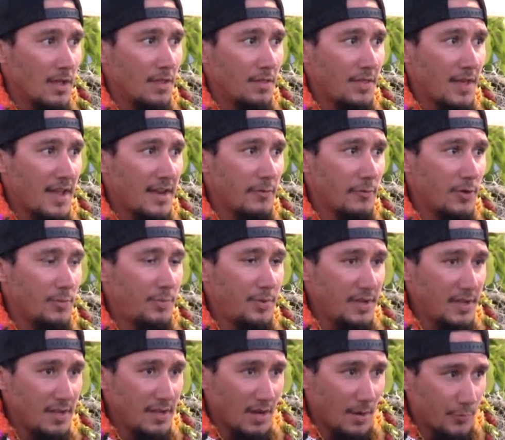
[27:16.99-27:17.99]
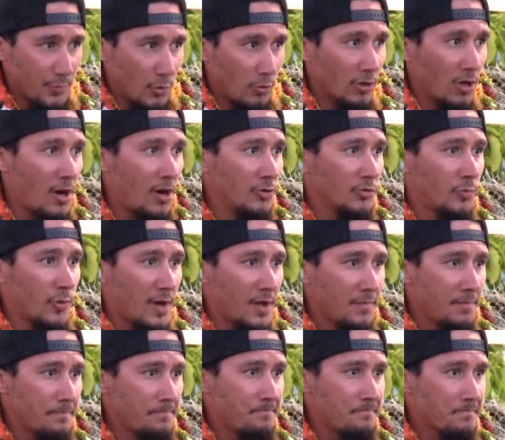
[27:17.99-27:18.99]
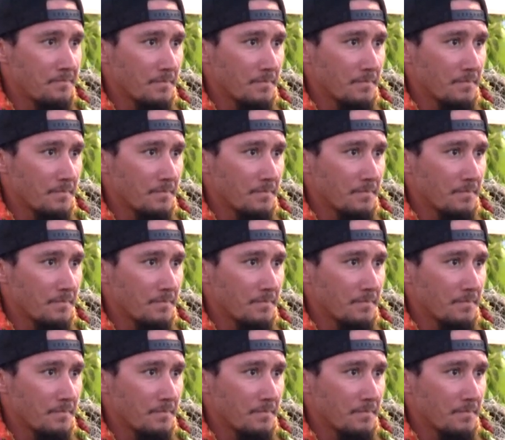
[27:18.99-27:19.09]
that it would be a prolonged one.